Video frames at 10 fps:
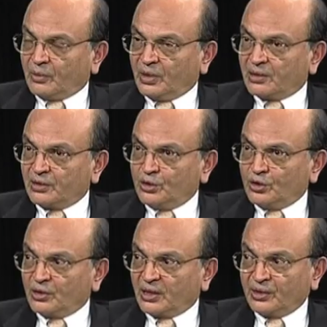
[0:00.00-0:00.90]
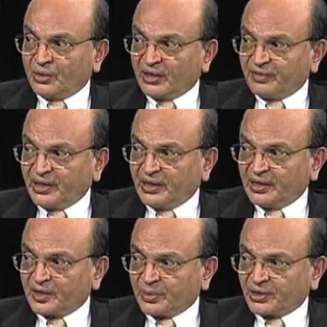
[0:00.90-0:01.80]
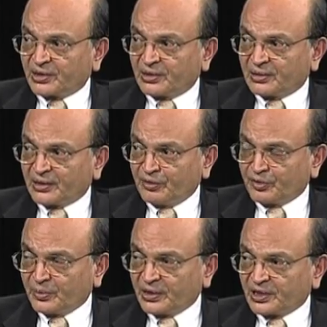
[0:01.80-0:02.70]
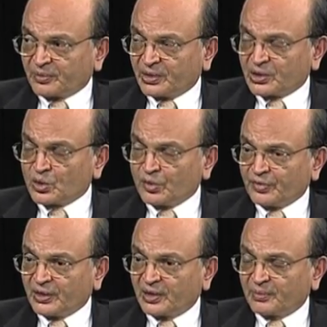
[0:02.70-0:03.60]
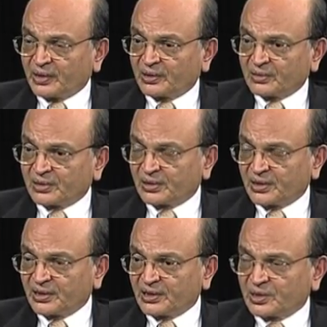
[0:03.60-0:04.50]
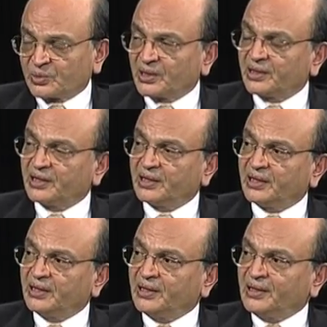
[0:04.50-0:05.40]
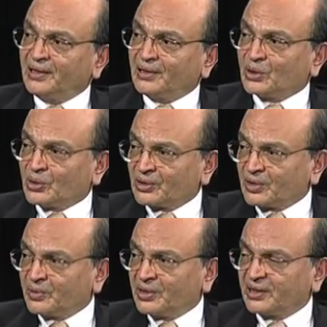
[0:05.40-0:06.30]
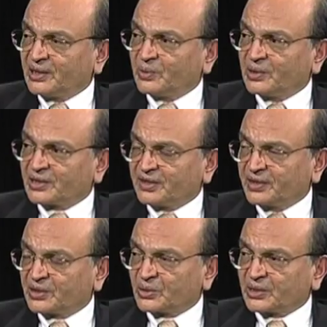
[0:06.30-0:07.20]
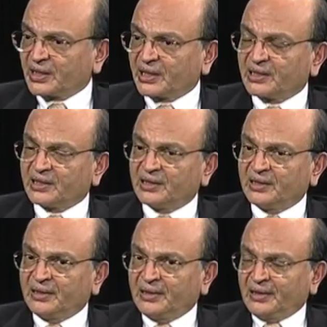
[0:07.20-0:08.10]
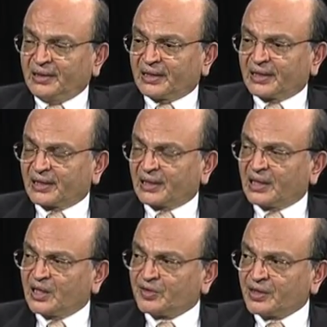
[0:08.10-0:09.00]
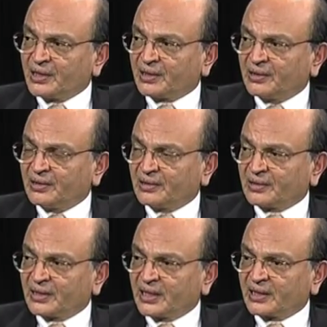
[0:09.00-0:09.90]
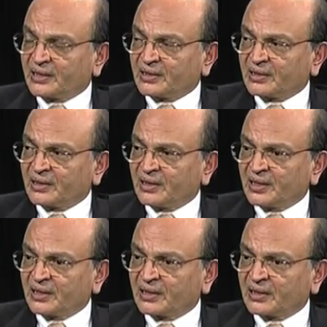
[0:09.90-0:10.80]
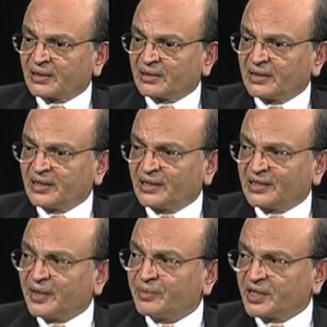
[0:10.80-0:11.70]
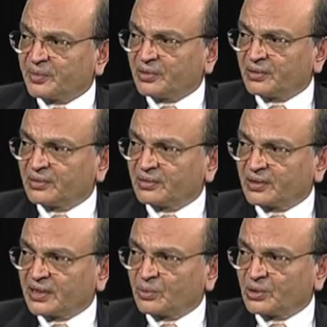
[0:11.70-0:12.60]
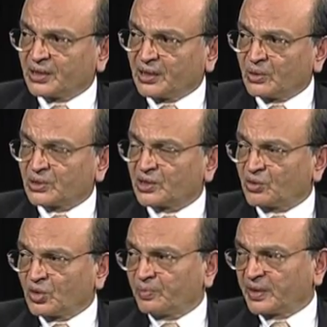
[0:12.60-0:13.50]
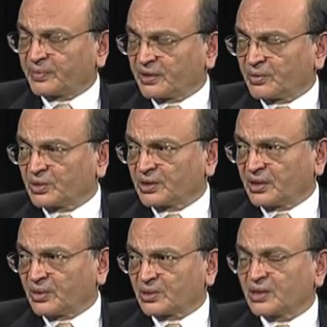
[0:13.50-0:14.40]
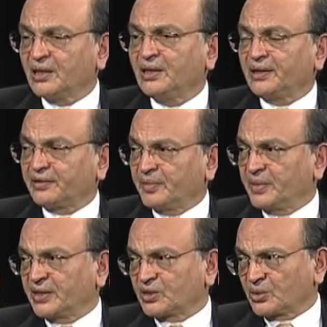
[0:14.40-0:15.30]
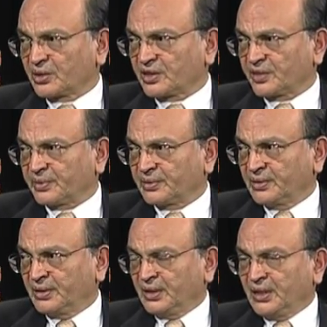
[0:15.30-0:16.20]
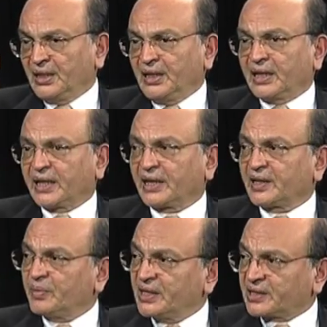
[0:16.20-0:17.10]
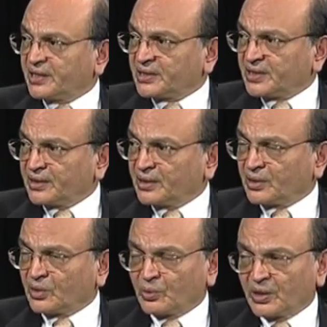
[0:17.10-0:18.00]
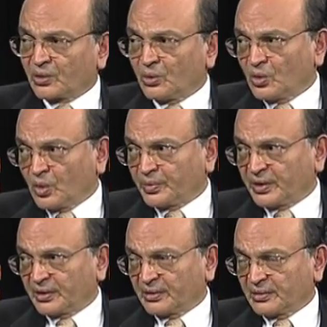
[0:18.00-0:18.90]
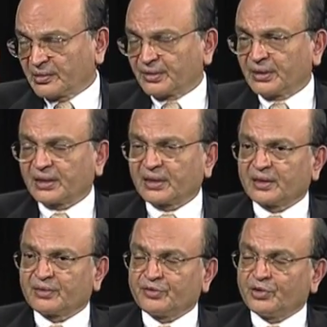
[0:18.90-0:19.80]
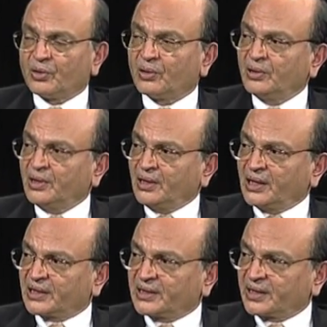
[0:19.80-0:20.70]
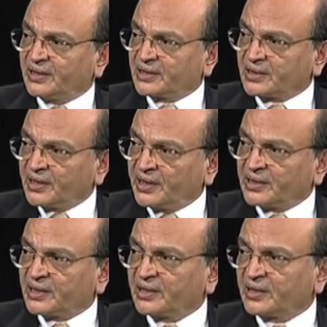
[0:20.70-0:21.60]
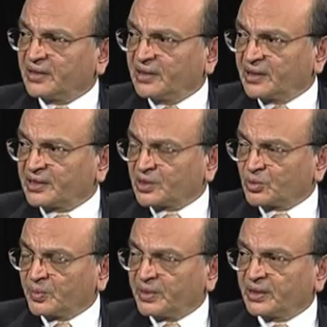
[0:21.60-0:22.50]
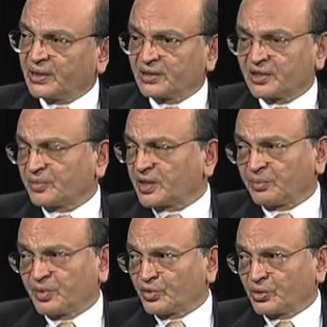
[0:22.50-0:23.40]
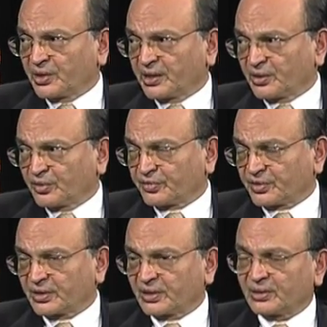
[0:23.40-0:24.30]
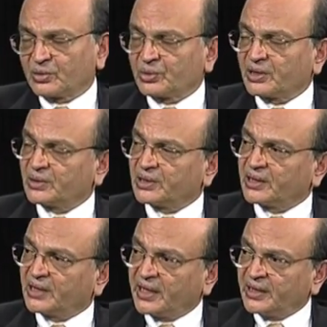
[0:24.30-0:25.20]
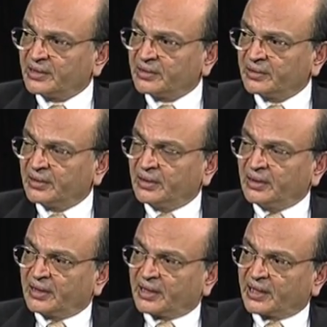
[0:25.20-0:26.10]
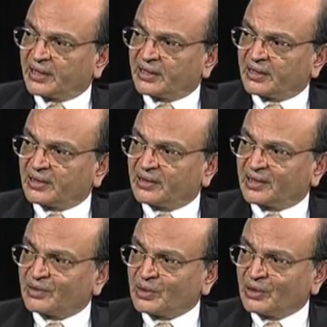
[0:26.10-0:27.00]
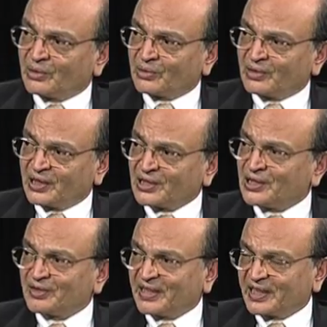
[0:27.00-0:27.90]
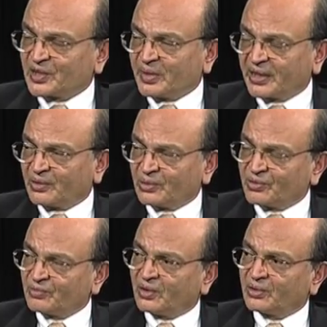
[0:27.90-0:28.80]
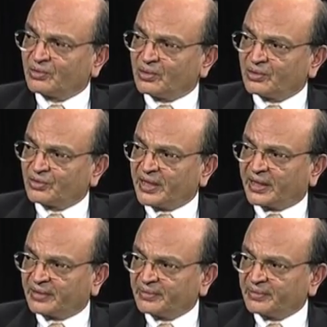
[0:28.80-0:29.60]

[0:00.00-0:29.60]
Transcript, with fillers: Well, you know, I don't have any special information, but so far my consultations with the donor community, with civic society, uh, I have heard that uh, uh, the timetable that was announced, the roadmap that was announced, remains on the table. And the best case scenario we are all hoping uh, for is that this stays and that the elections will be held sometime before the end of uh, 2008 and uh, that you know, this country gets back on, on, on track.